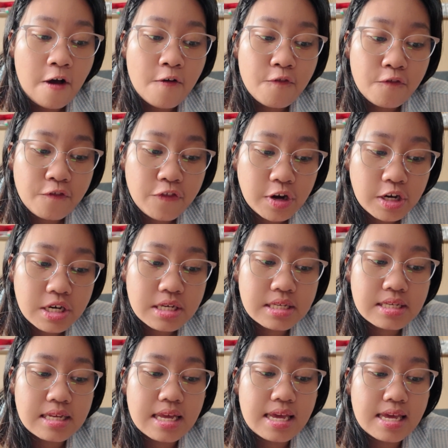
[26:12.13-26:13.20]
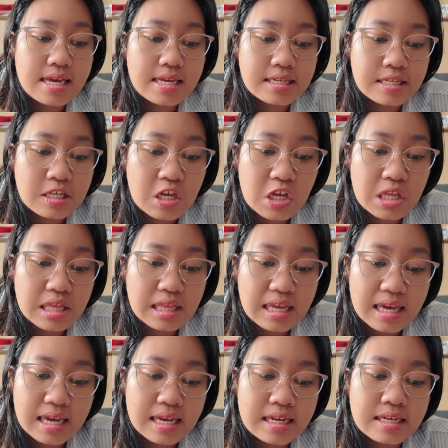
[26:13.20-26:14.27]
First is you
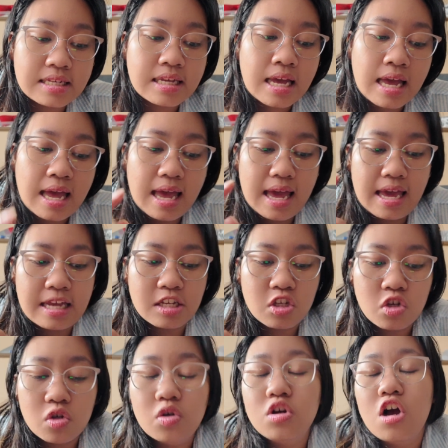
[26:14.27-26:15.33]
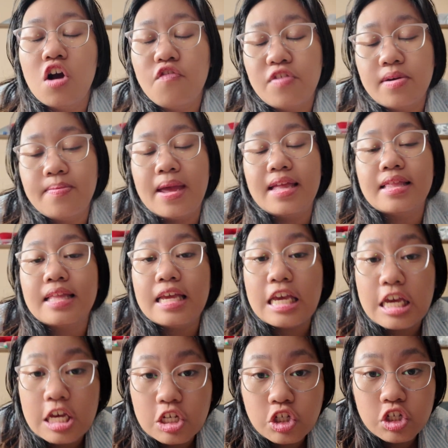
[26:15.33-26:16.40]
need a 2
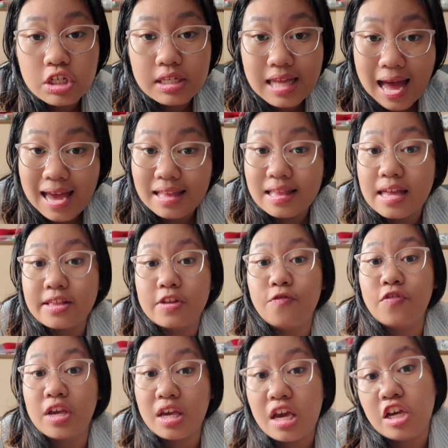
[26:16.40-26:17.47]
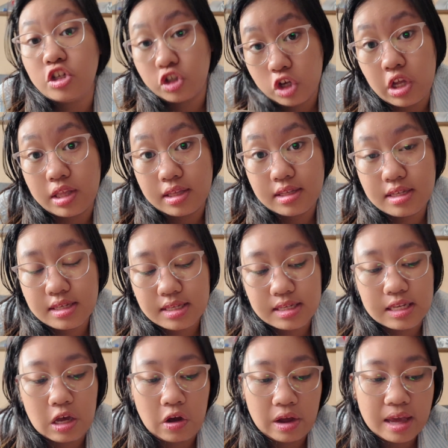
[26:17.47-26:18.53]
government-issued identifications.
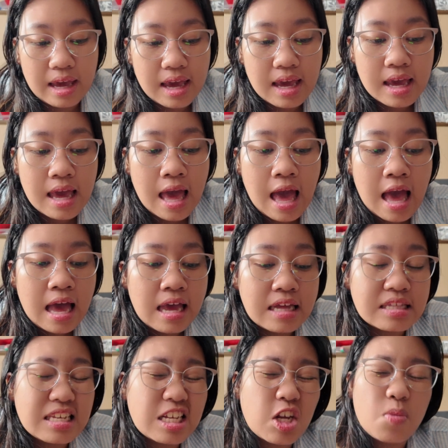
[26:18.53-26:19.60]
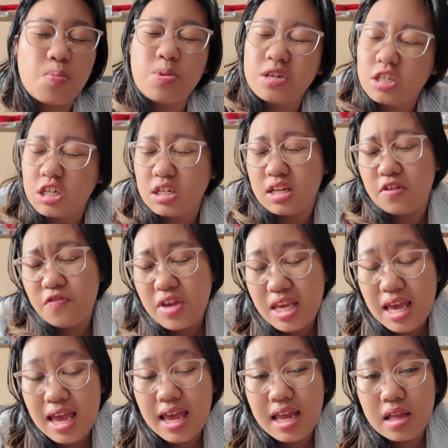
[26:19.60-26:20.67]
Okay? It's either birth
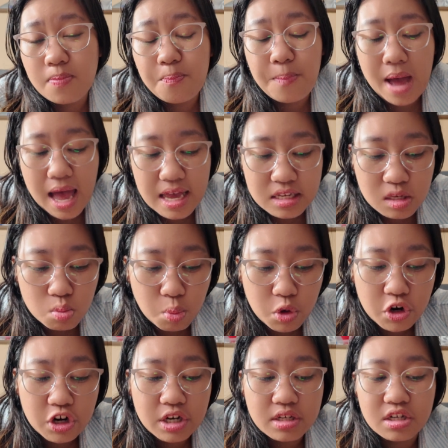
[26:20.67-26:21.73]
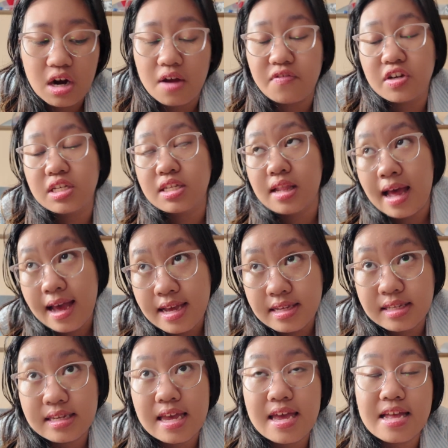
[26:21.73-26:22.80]
certificate, passport, driver's
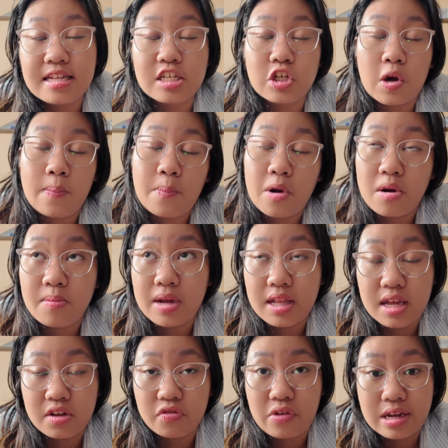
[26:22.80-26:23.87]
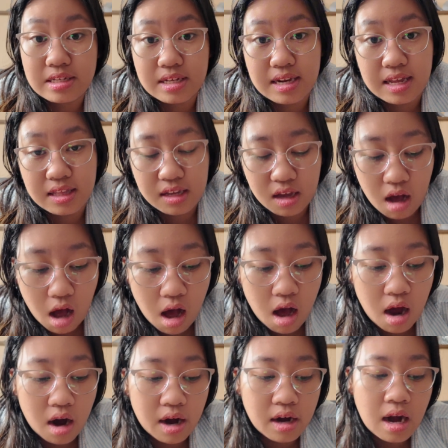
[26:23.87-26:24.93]
license, your permanent resident
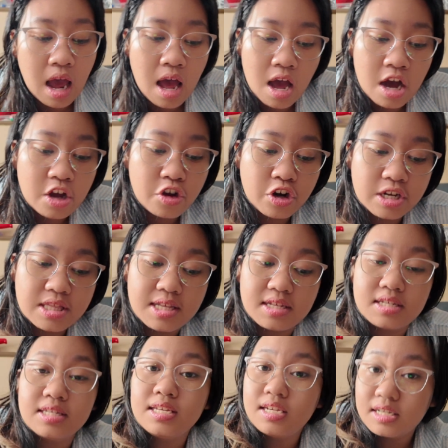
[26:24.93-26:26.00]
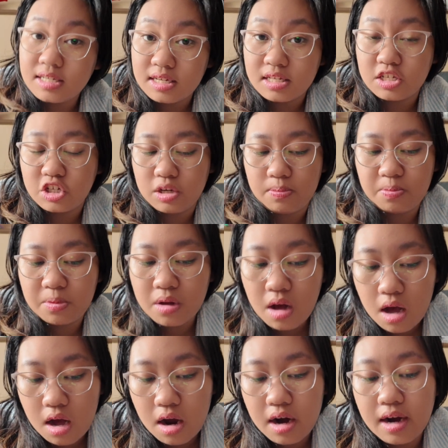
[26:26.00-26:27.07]
card, your citizenship
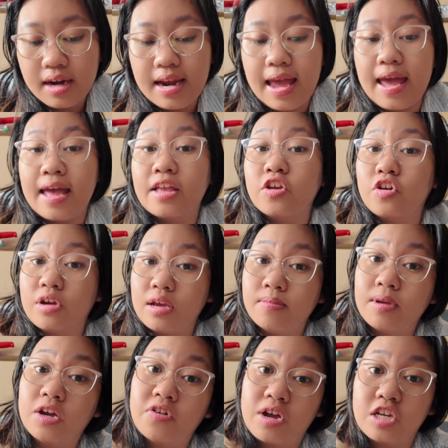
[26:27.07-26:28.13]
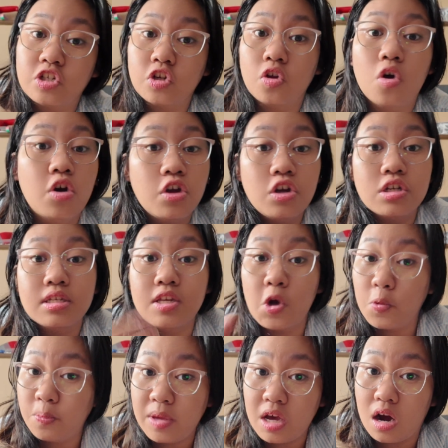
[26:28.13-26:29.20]
card, and your immigration, or your
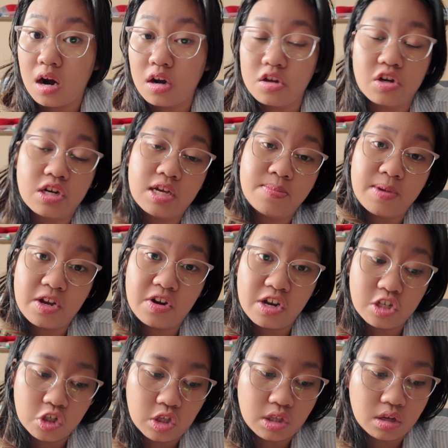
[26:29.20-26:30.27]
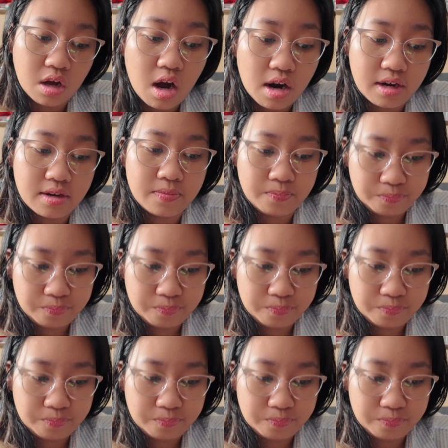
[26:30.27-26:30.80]
COPR, your immigration card.